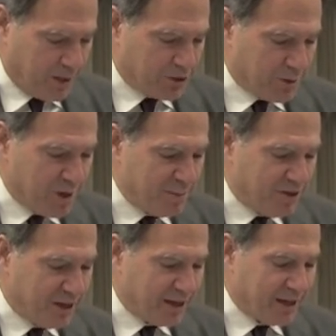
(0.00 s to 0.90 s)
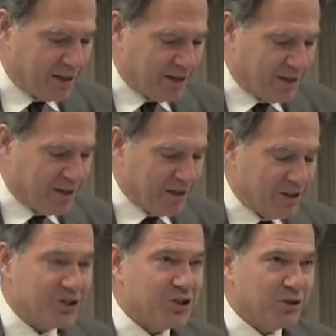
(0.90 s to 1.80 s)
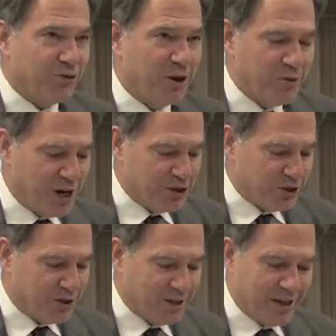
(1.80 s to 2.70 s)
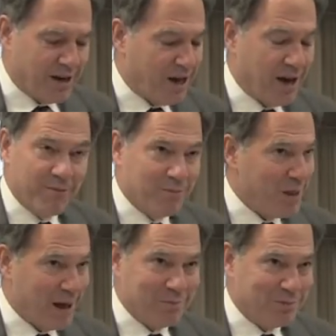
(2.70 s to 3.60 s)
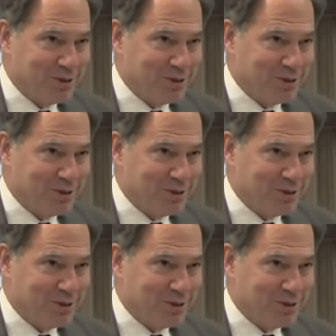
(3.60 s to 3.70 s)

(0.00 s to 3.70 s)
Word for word: Some may be thinking, this is a fundraiser and I'm not